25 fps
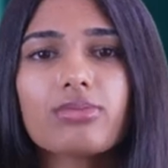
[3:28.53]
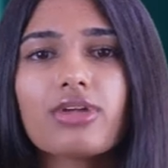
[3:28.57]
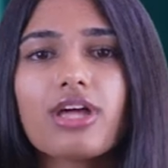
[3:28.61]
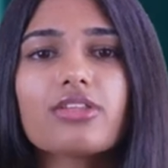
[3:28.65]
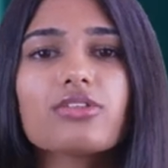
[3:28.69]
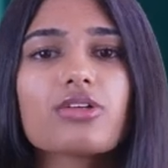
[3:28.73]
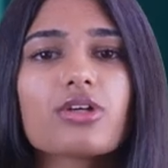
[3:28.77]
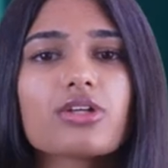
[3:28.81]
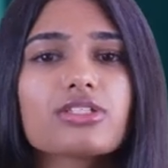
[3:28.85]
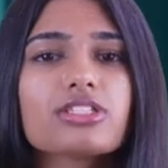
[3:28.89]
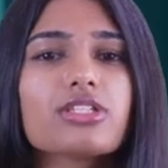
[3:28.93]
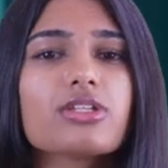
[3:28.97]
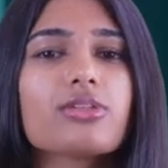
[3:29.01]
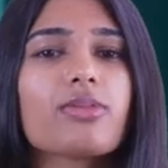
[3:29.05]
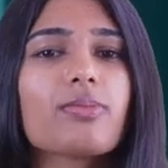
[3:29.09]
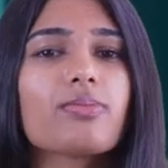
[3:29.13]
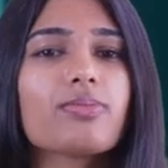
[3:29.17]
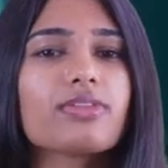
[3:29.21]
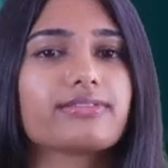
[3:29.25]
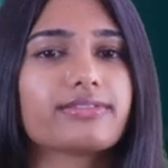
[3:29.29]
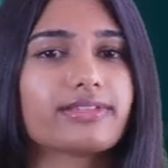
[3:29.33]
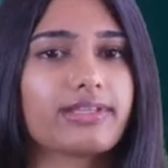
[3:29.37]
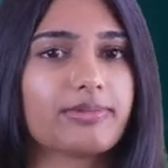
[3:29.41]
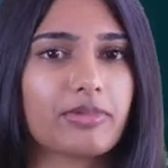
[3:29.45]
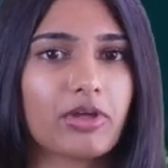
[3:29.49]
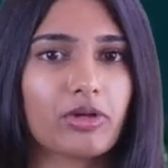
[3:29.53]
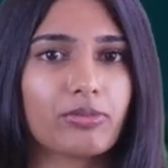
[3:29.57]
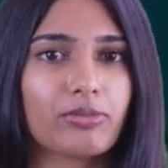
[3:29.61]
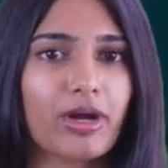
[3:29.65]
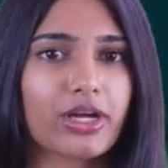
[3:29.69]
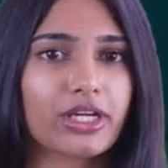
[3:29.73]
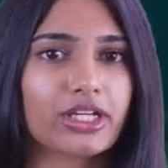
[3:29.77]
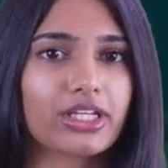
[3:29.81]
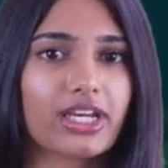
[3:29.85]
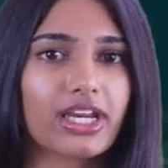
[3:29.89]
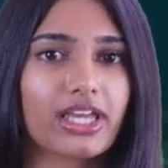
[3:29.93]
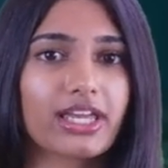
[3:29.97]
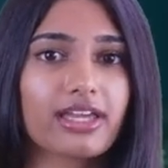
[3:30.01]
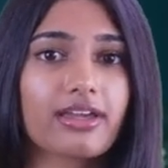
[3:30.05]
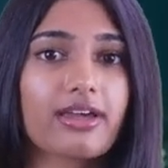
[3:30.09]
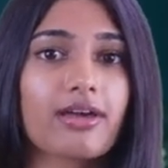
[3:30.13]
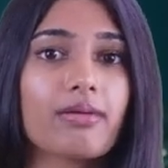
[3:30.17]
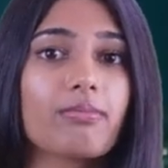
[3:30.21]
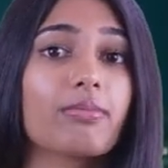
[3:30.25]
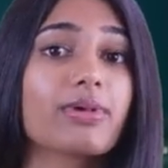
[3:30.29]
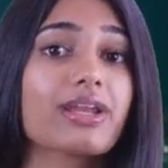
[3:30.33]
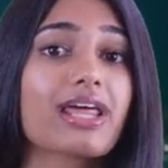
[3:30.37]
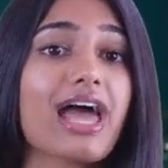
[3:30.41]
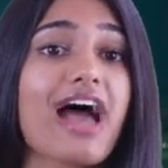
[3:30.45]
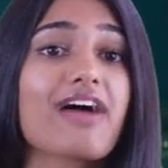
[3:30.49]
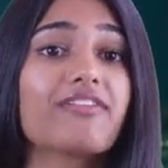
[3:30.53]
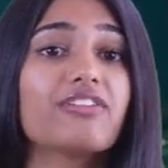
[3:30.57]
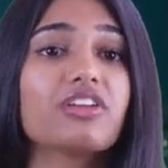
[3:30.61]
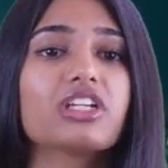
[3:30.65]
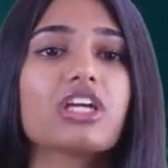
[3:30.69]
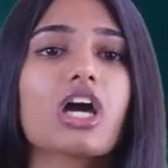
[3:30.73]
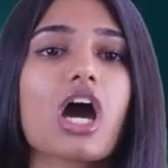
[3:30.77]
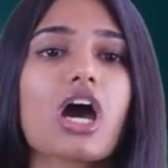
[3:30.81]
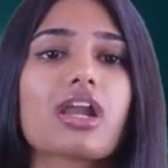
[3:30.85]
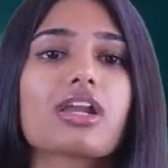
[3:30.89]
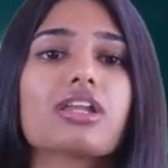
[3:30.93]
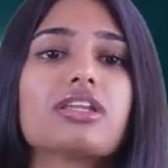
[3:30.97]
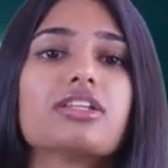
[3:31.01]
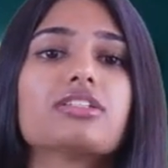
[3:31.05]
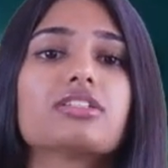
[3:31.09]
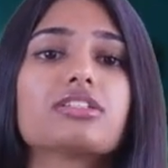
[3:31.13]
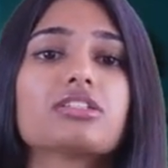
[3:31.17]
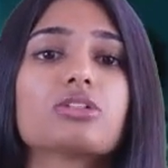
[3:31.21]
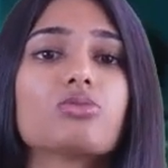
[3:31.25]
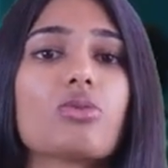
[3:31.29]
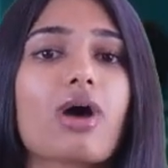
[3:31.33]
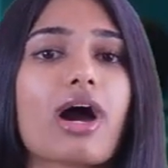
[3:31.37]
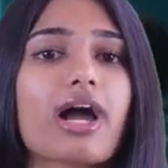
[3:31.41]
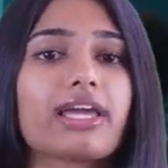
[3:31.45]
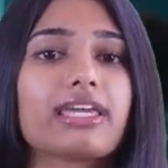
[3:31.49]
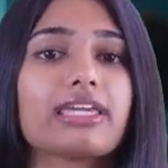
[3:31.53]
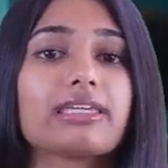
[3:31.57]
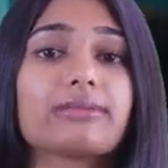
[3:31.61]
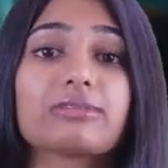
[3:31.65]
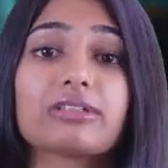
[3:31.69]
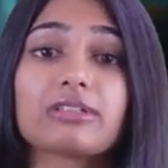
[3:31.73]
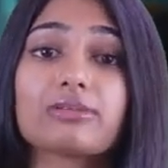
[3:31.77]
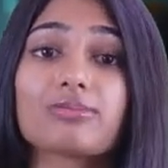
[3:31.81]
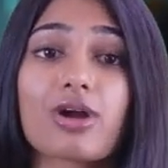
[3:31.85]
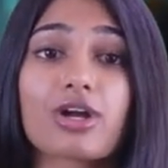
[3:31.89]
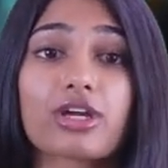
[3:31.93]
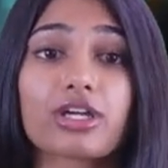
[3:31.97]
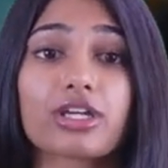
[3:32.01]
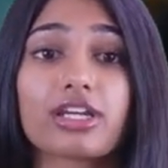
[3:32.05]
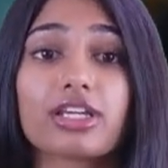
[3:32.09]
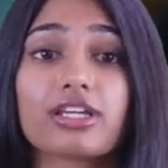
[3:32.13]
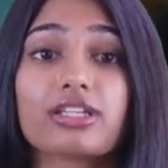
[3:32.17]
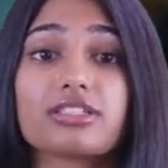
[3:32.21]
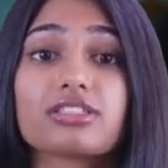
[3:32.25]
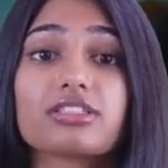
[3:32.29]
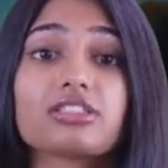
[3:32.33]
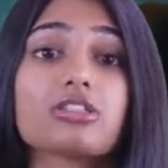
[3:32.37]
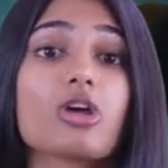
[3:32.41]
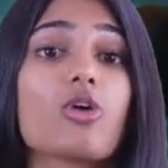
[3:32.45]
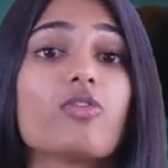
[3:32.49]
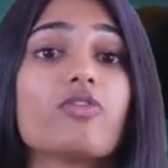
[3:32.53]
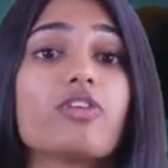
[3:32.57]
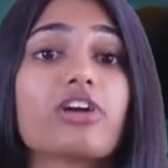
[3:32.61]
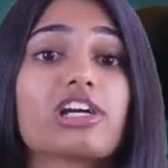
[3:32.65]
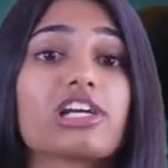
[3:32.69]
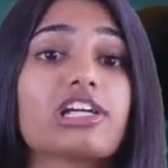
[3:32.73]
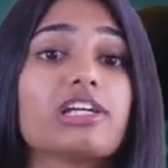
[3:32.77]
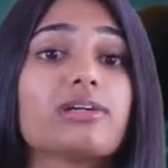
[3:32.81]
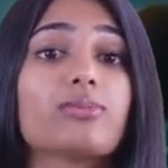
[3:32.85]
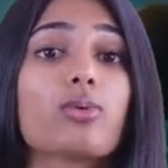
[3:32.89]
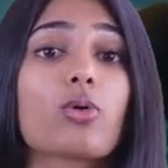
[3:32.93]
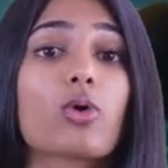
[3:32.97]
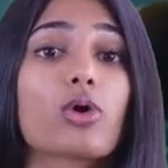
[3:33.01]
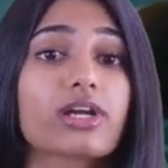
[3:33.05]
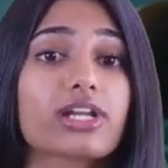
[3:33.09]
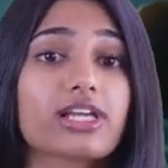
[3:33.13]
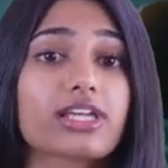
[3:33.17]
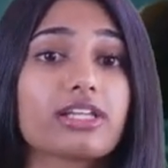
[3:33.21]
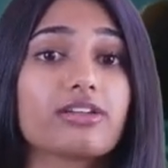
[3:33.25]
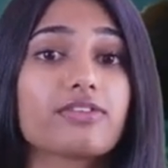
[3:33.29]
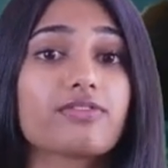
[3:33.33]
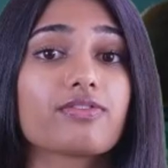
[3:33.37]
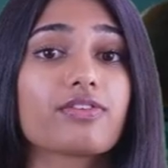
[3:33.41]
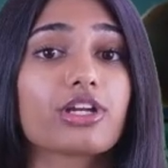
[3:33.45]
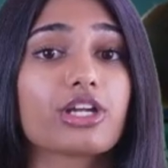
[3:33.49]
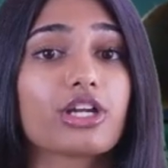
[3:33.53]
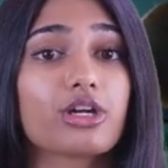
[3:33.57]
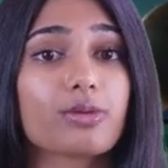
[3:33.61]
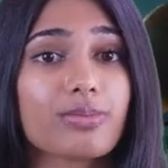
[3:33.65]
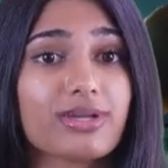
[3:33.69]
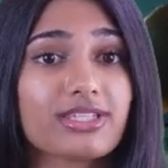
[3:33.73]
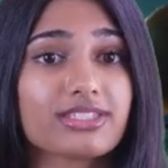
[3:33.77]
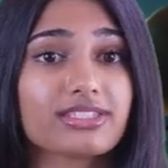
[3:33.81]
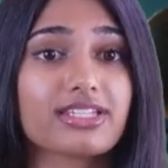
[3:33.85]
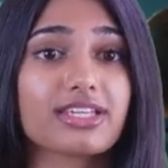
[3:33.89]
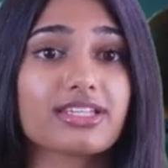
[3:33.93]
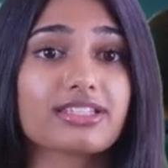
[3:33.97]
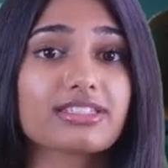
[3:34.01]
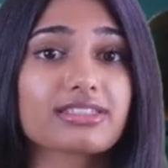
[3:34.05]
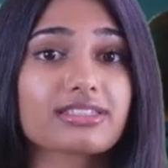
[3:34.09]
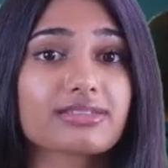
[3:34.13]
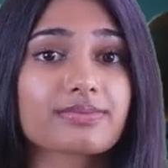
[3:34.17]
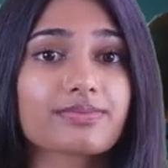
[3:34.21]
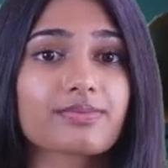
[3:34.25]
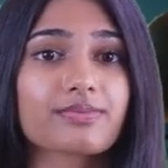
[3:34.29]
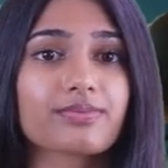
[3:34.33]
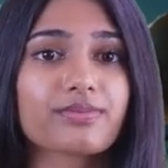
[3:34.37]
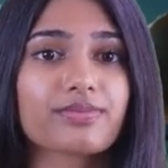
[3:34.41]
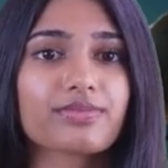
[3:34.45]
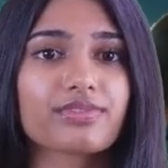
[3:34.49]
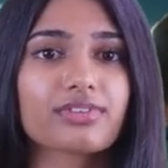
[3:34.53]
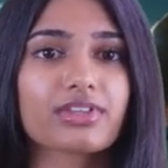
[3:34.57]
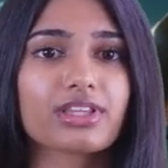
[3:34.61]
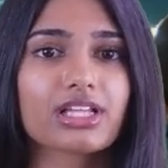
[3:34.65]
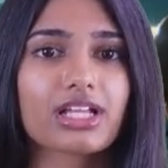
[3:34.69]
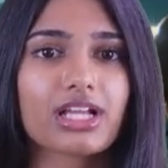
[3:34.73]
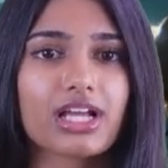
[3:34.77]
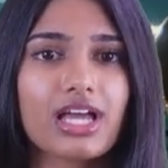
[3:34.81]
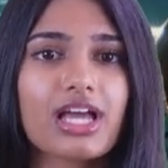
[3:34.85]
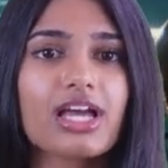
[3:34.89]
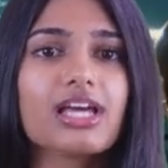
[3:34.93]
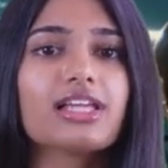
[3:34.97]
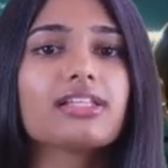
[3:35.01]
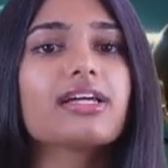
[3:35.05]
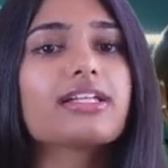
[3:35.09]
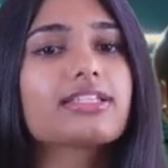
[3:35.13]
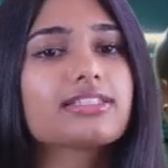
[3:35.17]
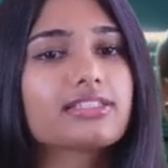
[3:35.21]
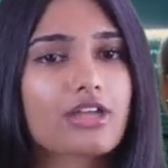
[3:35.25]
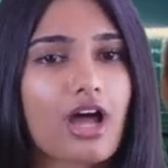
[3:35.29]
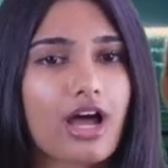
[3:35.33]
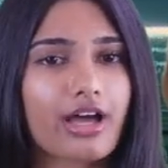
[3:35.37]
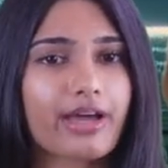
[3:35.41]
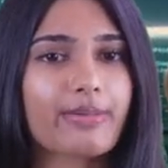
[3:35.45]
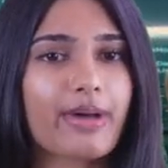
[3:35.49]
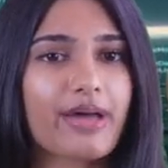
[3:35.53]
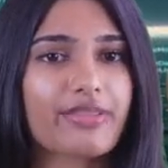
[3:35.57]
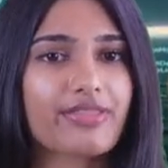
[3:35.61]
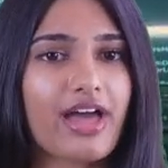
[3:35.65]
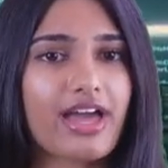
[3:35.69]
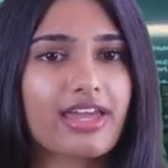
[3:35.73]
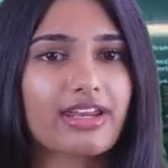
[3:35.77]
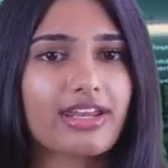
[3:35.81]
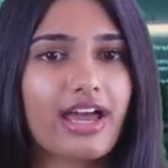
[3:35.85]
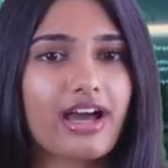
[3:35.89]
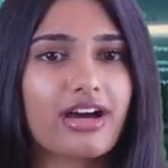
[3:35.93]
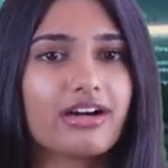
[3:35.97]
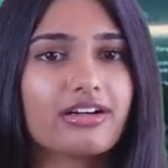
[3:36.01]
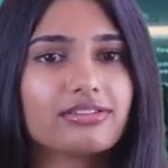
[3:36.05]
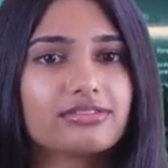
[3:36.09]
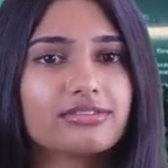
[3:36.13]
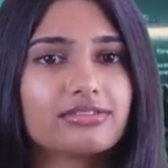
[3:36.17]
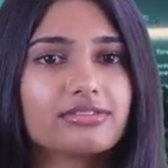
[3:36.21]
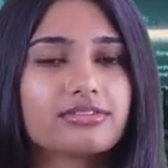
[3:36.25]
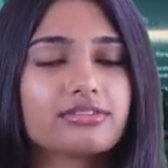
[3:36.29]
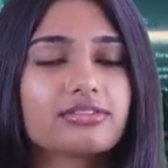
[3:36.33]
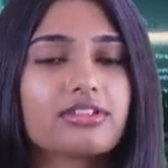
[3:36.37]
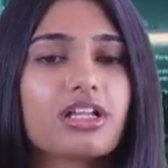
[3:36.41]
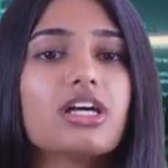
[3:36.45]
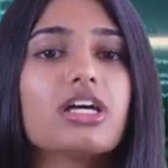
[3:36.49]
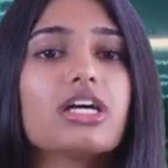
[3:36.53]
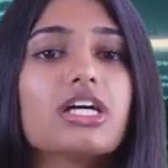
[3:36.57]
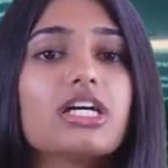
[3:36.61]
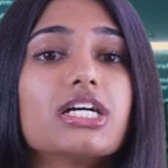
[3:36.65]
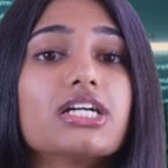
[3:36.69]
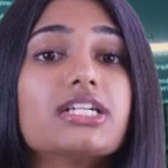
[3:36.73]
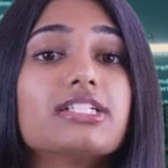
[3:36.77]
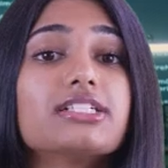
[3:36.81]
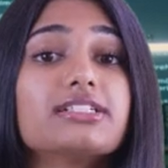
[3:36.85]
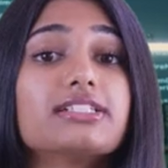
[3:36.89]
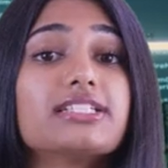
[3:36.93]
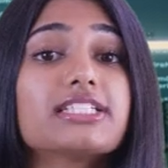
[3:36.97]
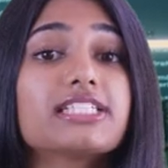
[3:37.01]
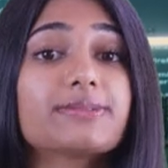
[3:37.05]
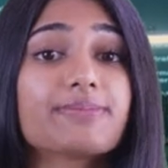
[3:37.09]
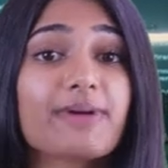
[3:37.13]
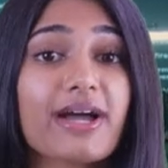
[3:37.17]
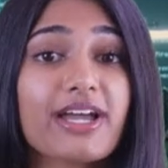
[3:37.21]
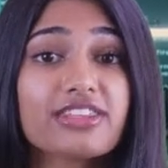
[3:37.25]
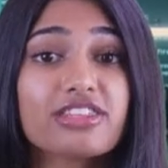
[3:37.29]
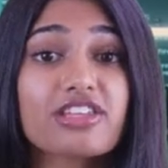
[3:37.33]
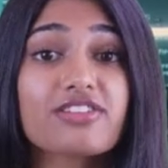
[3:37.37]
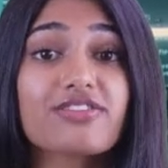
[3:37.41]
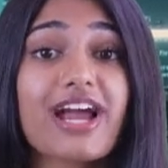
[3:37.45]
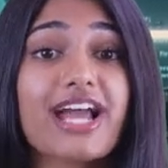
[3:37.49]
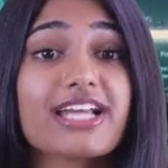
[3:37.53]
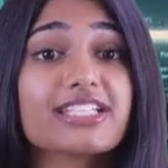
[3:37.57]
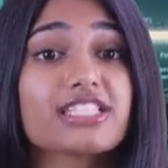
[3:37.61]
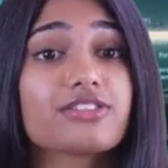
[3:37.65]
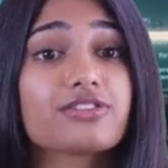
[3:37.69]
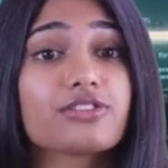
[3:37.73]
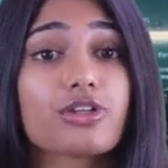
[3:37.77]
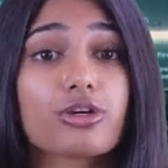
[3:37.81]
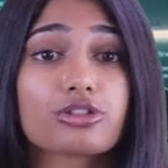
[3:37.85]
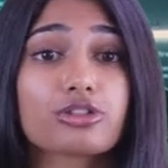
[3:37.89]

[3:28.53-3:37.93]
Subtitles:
that there's a limited time offer or that the presale is nearly sold out, which pushes you to act without fully understanding the risks involved. While the